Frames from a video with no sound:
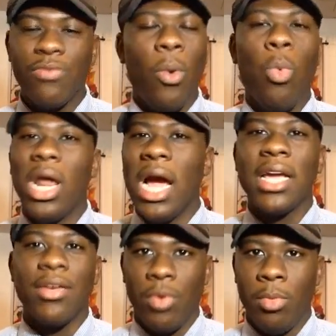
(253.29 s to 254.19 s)
from what I
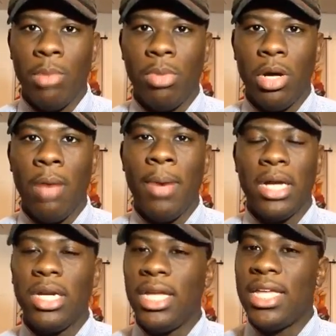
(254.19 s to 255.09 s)
can remember
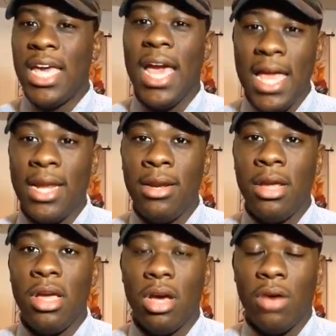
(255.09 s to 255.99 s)
about the canon
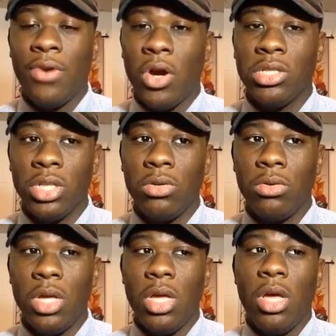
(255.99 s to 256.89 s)
of Naruto,